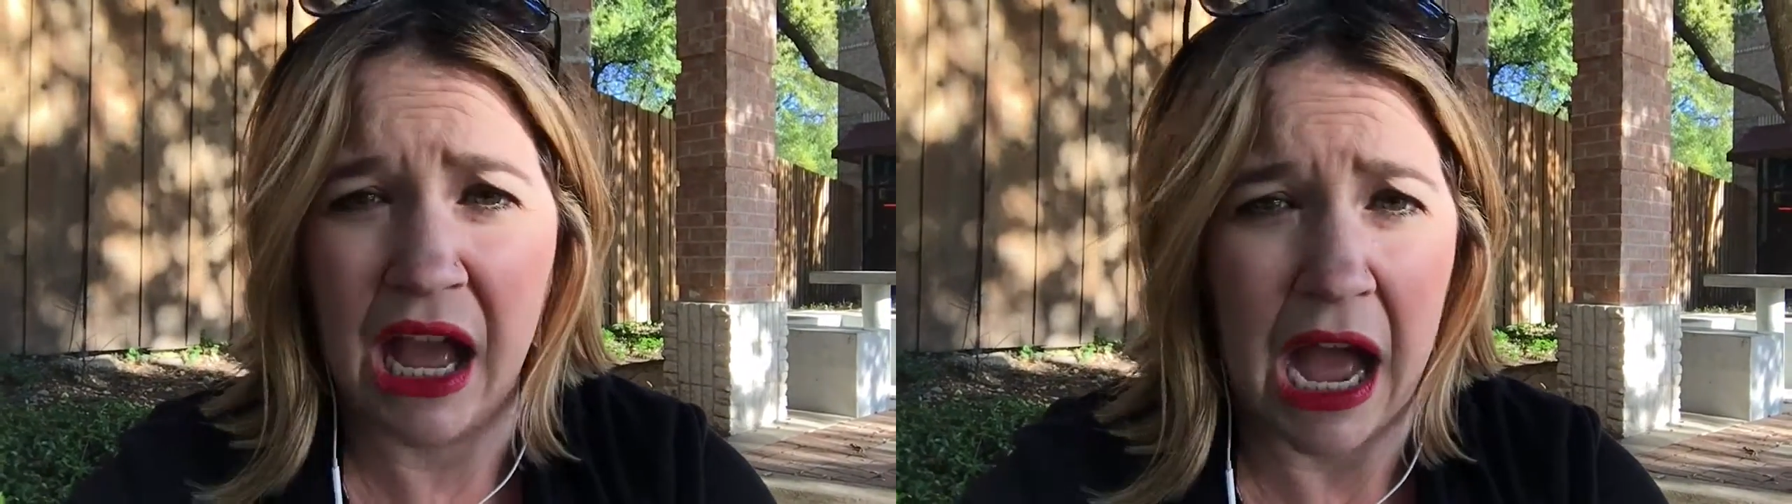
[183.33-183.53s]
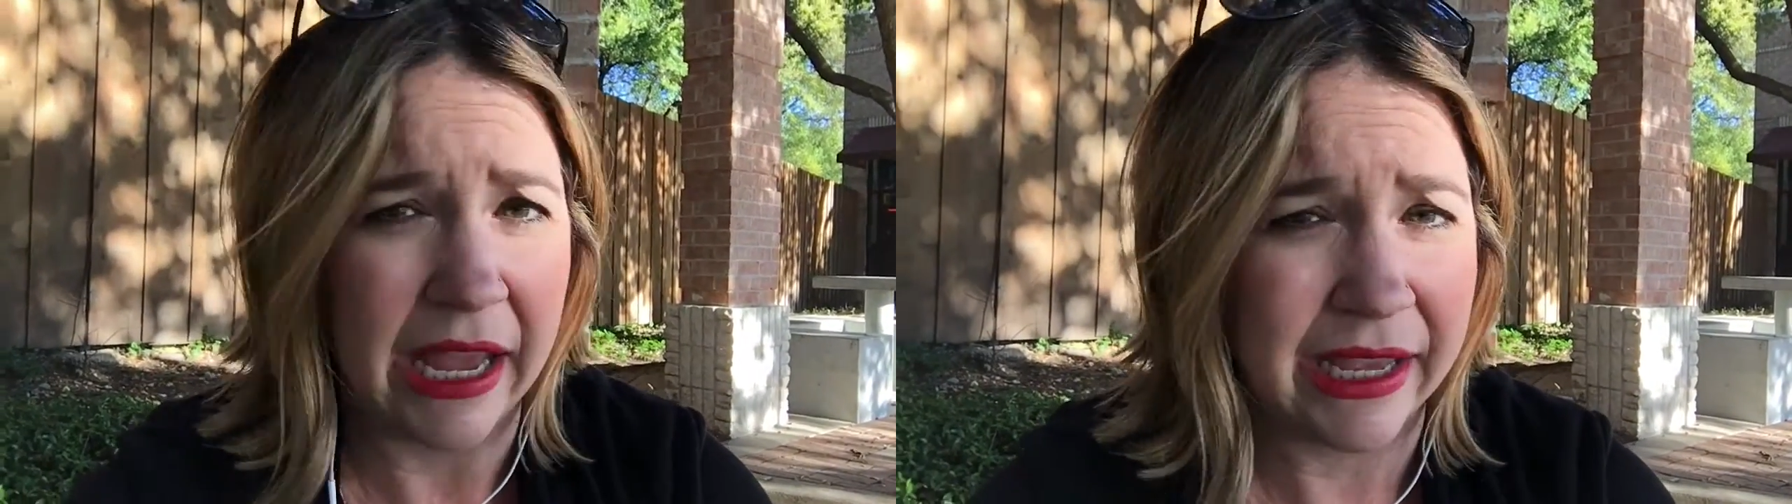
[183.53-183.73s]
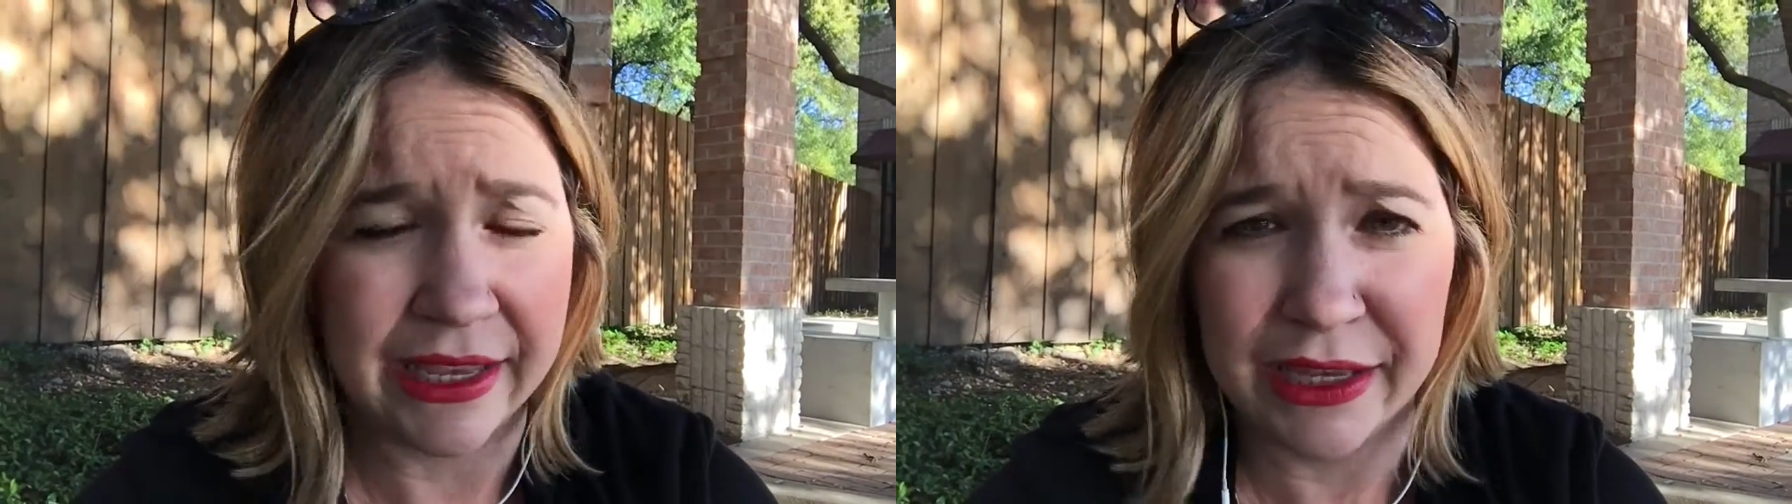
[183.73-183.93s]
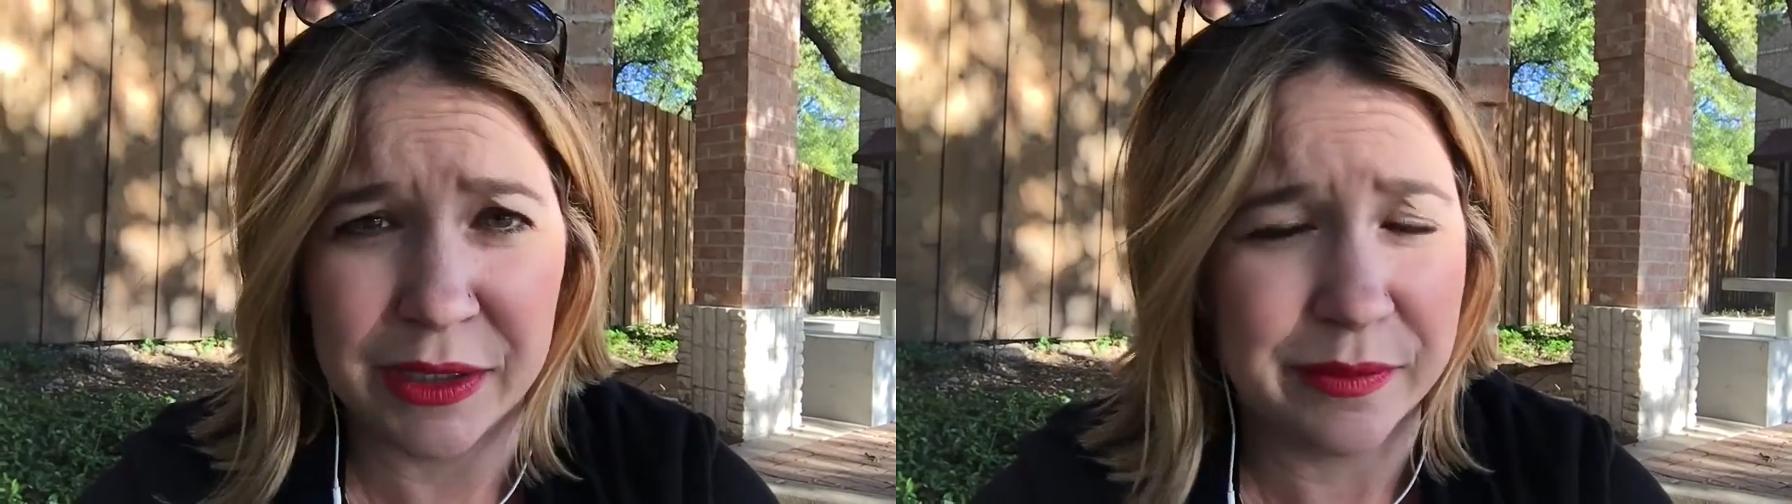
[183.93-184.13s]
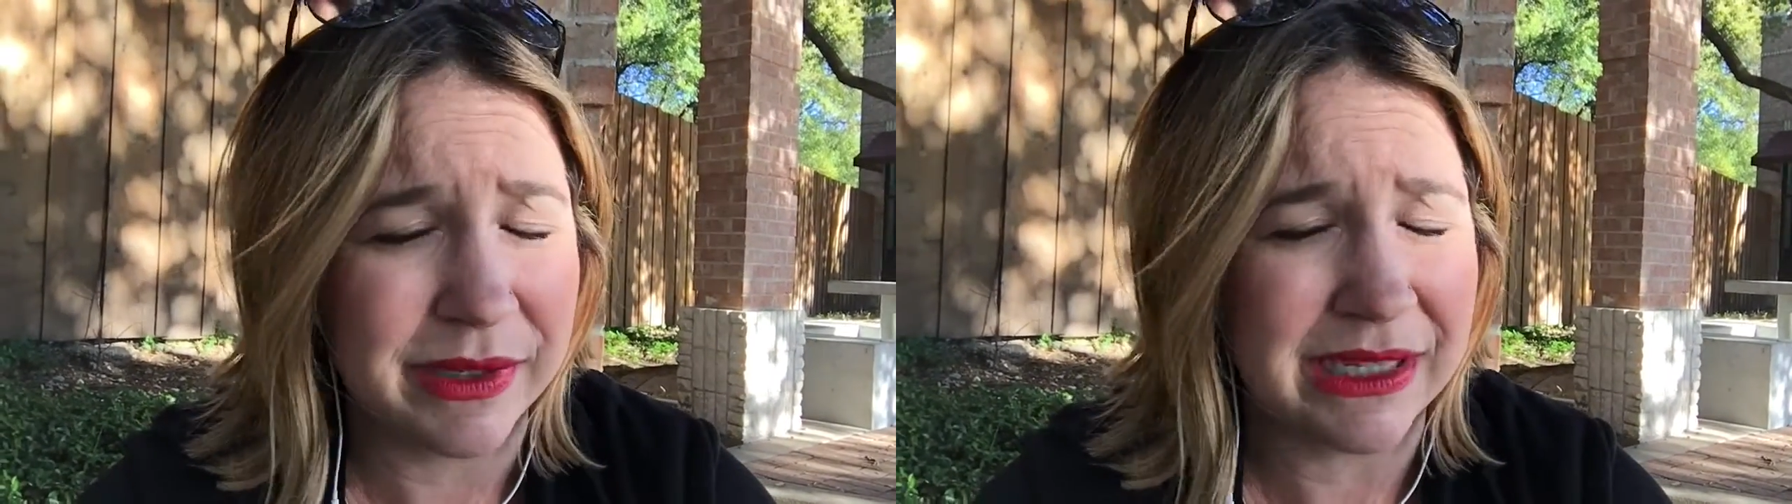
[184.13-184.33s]

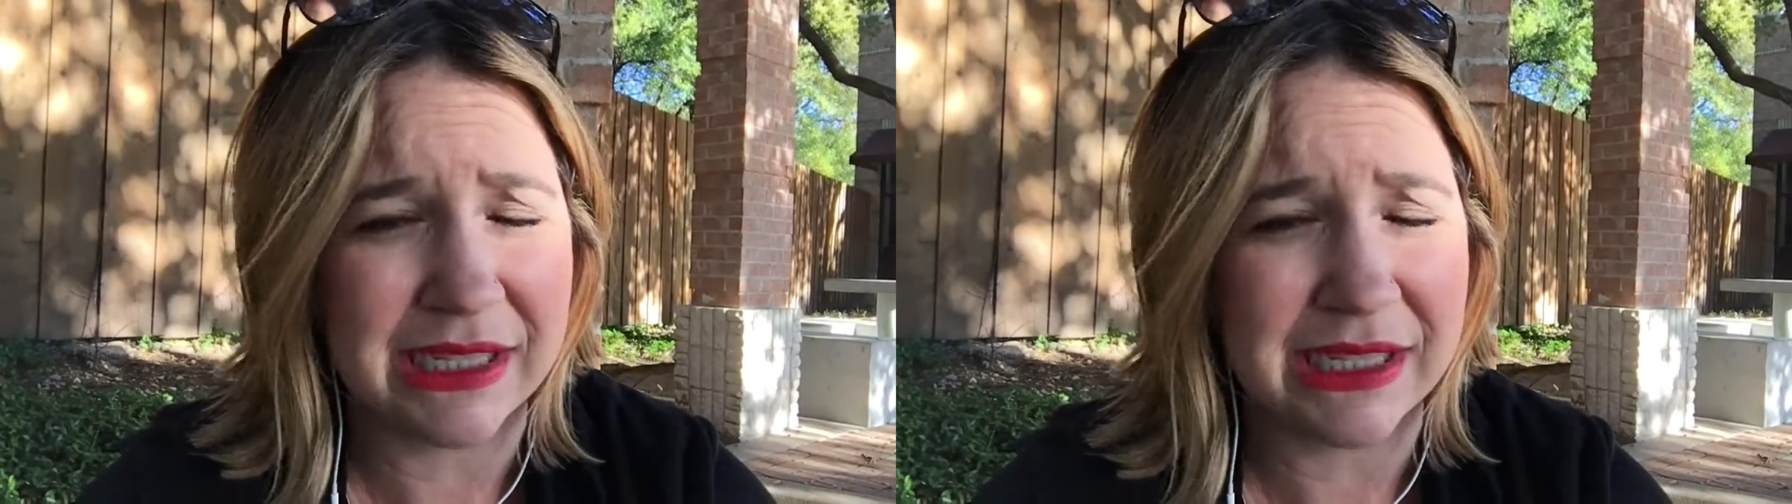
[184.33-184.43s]
IM,